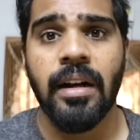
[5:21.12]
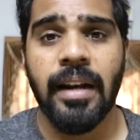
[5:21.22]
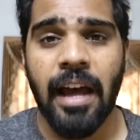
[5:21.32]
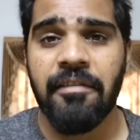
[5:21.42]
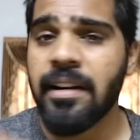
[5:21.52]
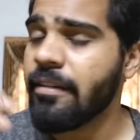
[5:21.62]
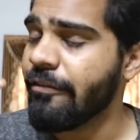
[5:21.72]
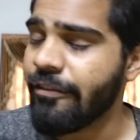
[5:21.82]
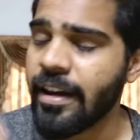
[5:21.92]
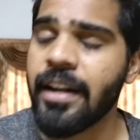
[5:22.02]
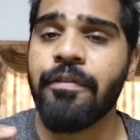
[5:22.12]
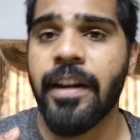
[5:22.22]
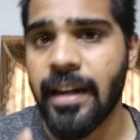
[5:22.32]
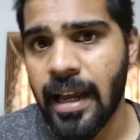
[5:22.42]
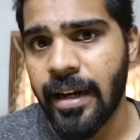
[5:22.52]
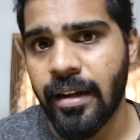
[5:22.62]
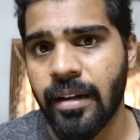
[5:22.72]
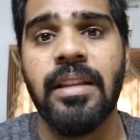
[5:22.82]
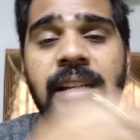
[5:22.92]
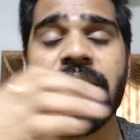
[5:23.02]
Travel very light.
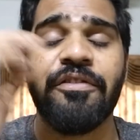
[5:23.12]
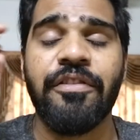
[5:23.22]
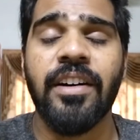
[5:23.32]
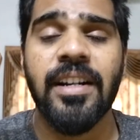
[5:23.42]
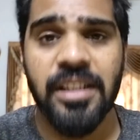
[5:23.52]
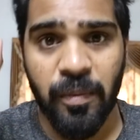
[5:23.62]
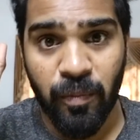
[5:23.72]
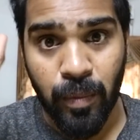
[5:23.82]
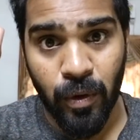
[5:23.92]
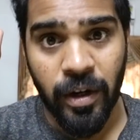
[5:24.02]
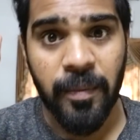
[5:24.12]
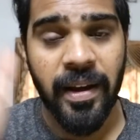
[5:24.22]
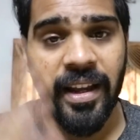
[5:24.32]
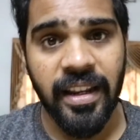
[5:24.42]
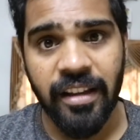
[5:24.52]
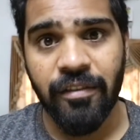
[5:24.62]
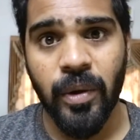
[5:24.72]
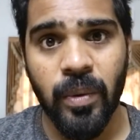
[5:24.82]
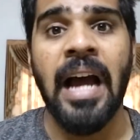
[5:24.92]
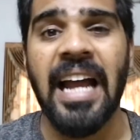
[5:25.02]
That is the first pro tip I can give
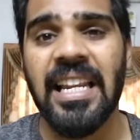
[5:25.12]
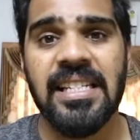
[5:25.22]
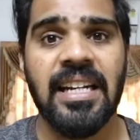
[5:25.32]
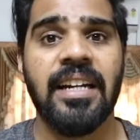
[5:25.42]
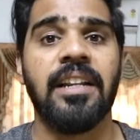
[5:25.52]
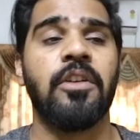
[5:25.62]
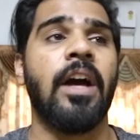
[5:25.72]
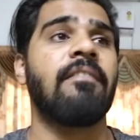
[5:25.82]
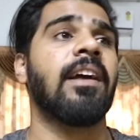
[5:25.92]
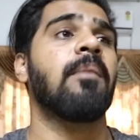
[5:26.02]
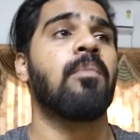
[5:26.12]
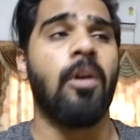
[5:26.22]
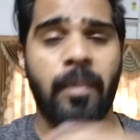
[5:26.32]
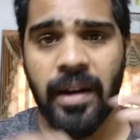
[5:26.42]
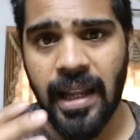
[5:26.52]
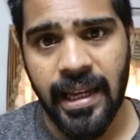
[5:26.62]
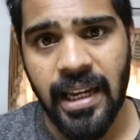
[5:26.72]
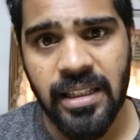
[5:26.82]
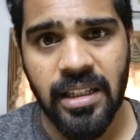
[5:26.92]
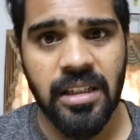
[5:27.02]
you. Unless and until you have like a proper
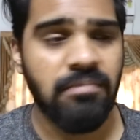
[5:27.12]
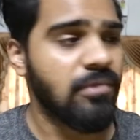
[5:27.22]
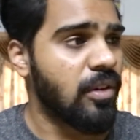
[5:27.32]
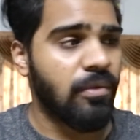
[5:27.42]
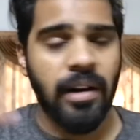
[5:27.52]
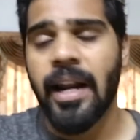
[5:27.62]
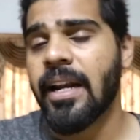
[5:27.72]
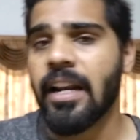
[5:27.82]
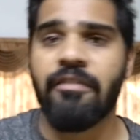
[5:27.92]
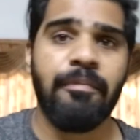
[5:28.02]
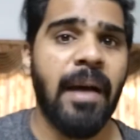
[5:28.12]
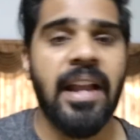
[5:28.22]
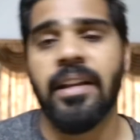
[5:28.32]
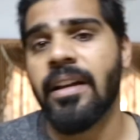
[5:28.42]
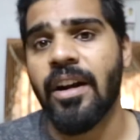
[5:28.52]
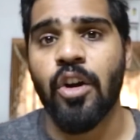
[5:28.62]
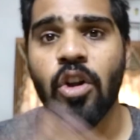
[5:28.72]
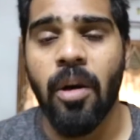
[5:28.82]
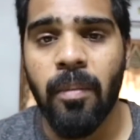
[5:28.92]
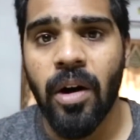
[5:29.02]
luggage system, right, left pannier and a
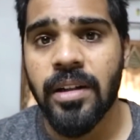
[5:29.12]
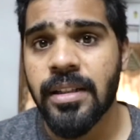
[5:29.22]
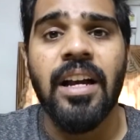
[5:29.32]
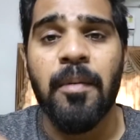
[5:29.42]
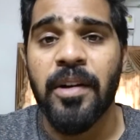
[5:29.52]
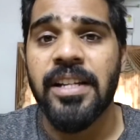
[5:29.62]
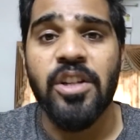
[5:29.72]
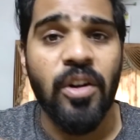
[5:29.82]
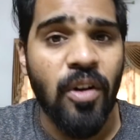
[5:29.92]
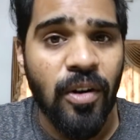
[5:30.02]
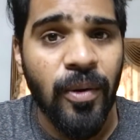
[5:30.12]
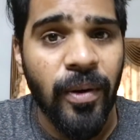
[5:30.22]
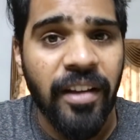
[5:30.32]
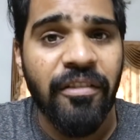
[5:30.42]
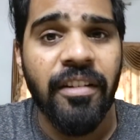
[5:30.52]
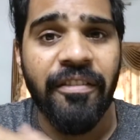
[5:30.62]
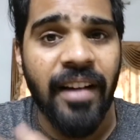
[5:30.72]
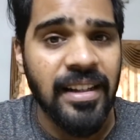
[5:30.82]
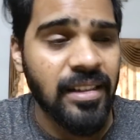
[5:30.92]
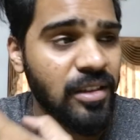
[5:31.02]
top box. Come on guys, you're not going for a
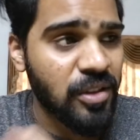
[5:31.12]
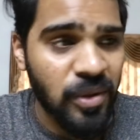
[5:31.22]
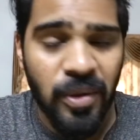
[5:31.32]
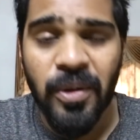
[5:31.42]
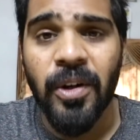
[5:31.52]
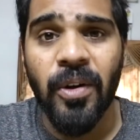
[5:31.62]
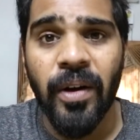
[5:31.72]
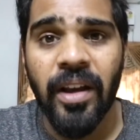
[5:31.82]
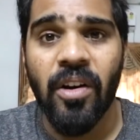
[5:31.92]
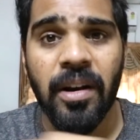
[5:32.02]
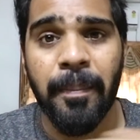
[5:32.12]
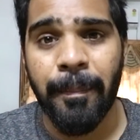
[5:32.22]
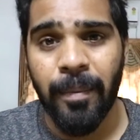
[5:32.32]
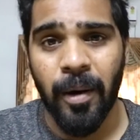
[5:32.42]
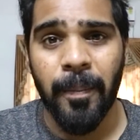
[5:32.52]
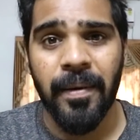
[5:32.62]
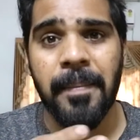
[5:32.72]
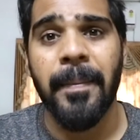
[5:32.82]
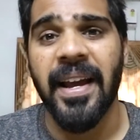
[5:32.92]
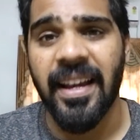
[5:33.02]
fashion show, you're going on a proper
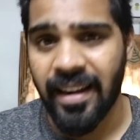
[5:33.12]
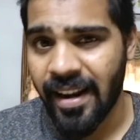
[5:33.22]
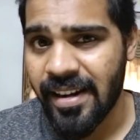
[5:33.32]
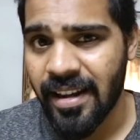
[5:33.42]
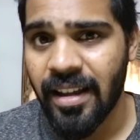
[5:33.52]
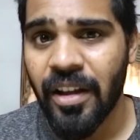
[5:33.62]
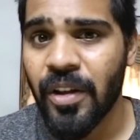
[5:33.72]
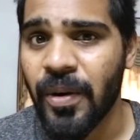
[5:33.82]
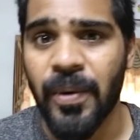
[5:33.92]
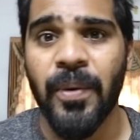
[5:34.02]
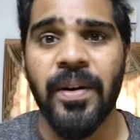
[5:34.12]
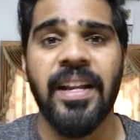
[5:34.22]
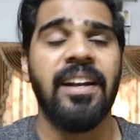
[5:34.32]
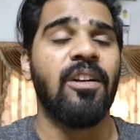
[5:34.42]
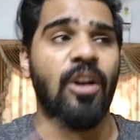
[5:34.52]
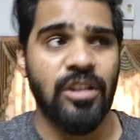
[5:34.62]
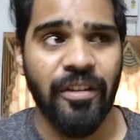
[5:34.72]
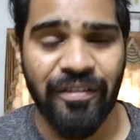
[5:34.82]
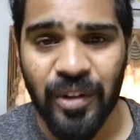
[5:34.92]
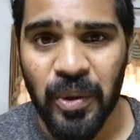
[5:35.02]
bike ride. You don't need lots
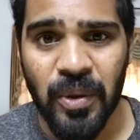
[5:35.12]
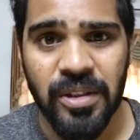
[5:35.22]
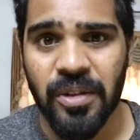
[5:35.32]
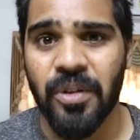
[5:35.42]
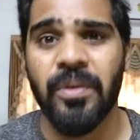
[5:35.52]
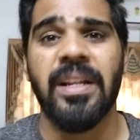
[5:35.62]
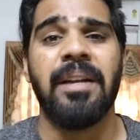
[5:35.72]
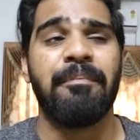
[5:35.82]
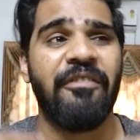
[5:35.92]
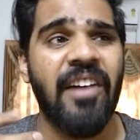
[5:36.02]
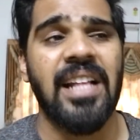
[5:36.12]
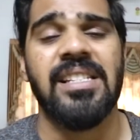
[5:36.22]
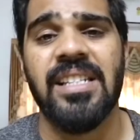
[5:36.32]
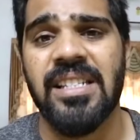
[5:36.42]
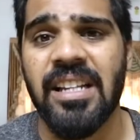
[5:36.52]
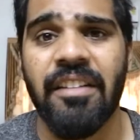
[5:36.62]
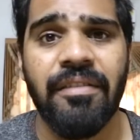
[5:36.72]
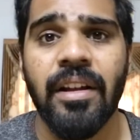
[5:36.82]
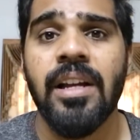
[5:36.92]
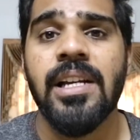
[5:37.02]
of clothes, you don't need fancy
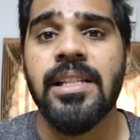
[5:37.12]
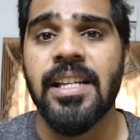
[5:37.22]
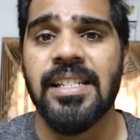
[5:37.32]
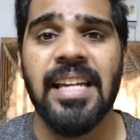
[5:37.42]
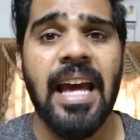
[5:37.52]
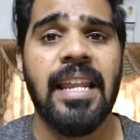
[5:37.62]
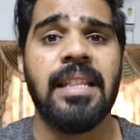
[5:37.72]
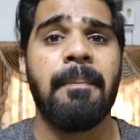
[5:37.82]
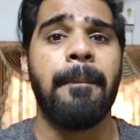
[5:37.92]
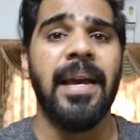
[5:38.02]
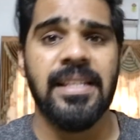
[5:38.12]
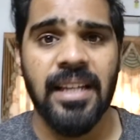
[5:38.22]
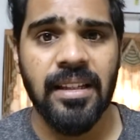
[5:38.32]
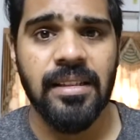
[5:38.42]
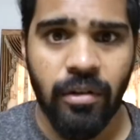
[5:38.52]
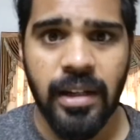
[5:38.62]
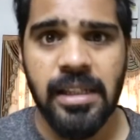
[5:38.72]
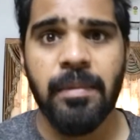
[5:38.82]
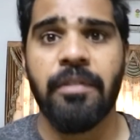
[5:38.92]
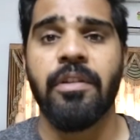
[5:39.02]
stuff. Just carry the basics. For
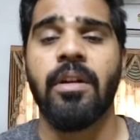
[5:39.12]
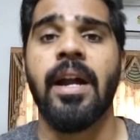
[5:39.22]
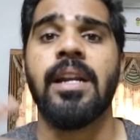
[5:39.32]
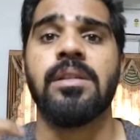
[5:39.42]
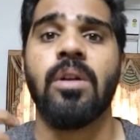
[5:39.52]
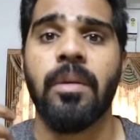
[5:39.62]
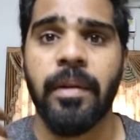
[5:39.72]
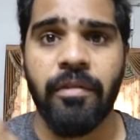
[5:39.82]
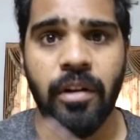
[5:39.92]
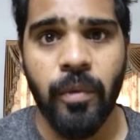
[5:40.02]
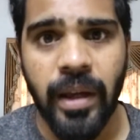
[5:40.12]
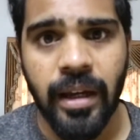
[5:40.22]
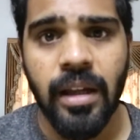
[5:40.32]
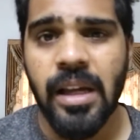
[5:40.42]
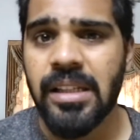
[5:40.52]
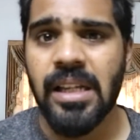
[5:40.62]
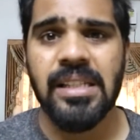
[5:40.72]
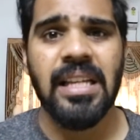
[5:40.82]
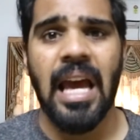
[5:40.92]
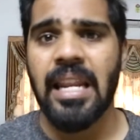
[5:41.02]
example, if your ride is going to be for a week,
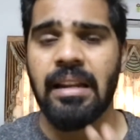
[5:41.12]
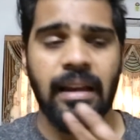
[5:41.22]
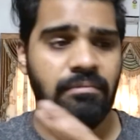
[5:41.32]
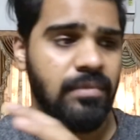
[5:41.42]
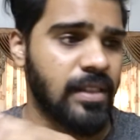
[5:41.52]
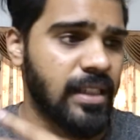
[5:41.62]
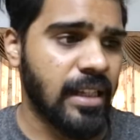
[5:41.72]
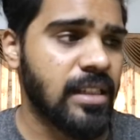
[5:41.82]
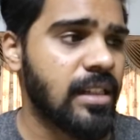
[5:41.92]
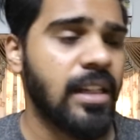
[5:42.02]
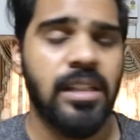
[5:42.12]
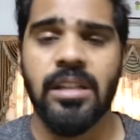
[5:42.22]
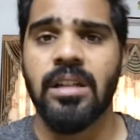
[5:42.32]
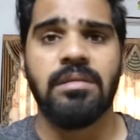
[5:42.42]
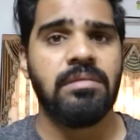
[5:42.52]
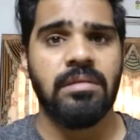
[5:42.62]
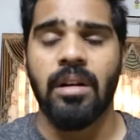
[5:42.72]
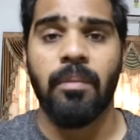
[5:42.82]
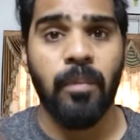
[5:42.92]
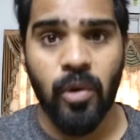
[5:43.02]
just carry like 6 t-shirts,
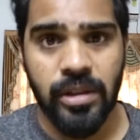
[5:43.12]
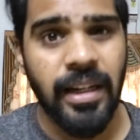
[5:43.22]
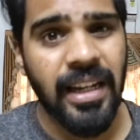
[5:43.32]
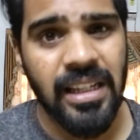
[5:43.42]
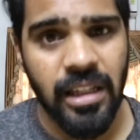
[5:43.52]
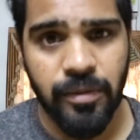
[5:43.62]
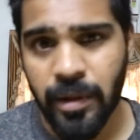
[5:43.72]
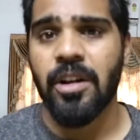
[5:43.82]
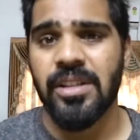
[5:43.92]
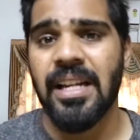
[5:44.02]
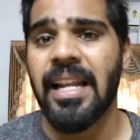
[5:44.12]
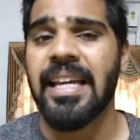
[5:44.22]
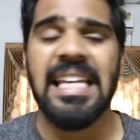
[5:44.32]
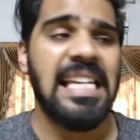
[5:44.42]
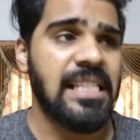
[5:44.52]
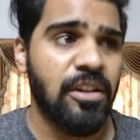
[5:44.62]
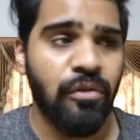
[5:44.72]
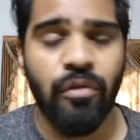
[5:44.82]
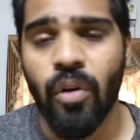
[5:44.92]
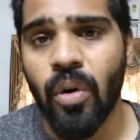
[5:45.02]
mostly t-shirts, because they're like easy to
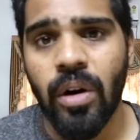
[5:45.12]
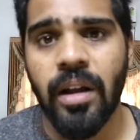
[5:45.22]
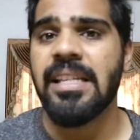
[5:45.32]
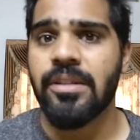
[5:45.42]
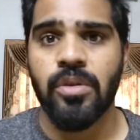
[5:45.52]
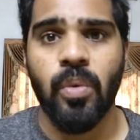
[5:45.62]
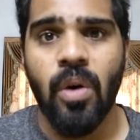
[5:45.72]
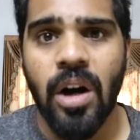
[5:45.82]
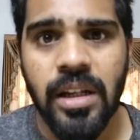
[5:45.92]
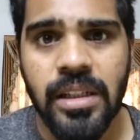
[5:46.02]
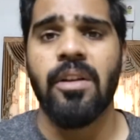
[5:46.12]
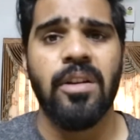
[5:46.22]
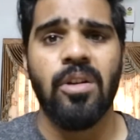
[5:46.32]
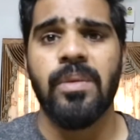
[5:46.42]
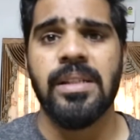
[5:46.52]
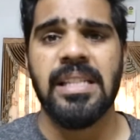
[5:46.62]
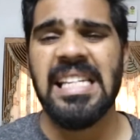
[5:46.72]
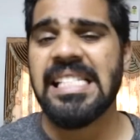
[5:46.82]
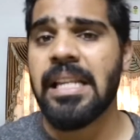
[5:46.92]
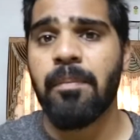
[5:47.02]
fold, easy to wash, and you can always
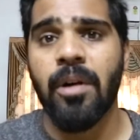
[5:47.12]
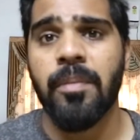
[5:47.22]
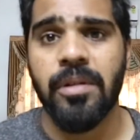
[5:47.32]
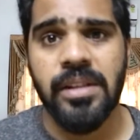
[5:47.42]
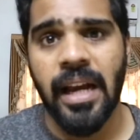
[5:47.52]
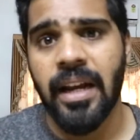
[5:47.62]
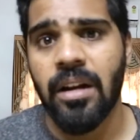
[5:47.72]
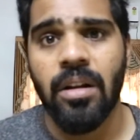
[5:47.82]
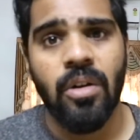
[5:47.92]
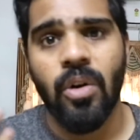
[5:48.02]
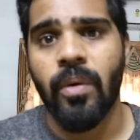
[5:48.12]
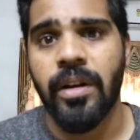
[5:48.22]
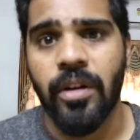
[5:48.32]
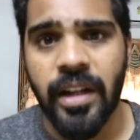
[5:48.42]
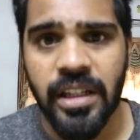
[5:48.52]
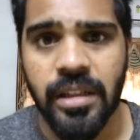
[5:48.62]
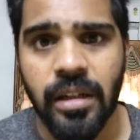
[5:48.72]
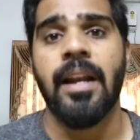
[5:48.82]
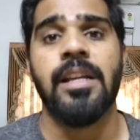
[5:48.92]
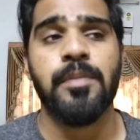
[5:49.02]
easily pop your jacket over your
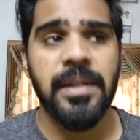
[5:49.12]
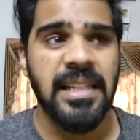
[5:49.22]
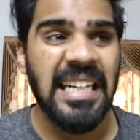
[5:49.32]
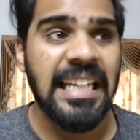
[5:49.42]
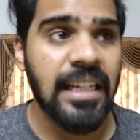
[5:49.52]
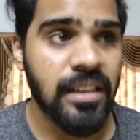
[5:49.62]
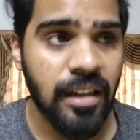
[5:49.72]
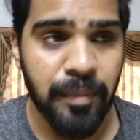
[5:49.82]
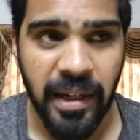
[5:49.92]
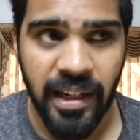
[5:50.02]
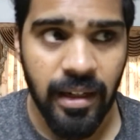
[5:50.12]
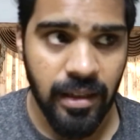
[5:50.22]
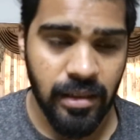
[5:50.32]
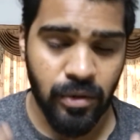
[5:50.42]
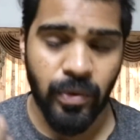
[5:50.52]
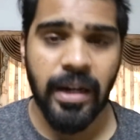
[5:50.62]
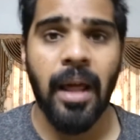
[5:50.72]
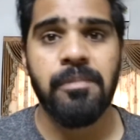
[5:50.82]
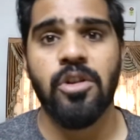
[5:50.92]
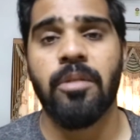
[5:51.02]
t-shirt. And especially t-shirt material is sweat
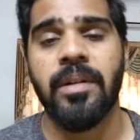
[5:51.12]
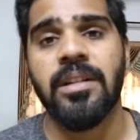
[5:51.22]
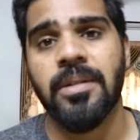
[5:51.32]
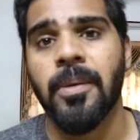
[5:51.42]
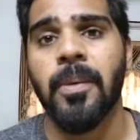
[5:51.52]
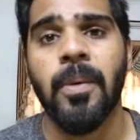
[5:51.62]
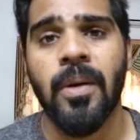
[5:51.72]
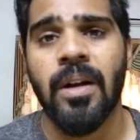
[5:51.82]
absorbent, so